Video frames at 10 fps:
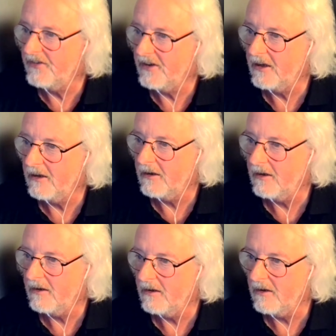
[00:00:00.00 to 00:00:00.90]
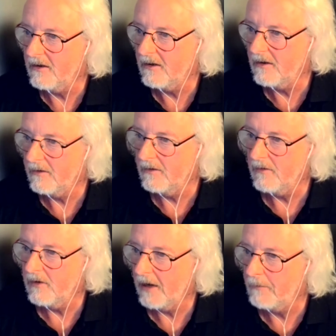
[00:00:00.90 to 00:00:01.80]
uh,
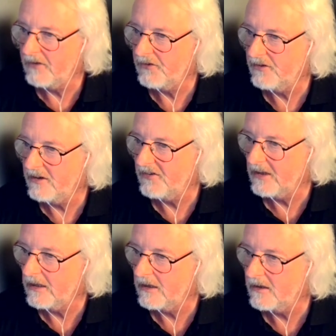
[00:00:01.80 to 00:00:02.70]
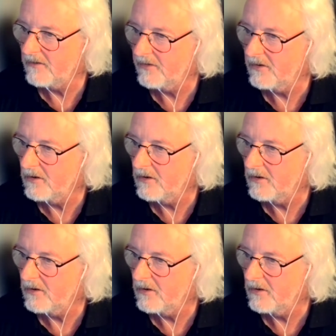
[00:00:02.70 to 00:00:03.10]
I'm answering this live.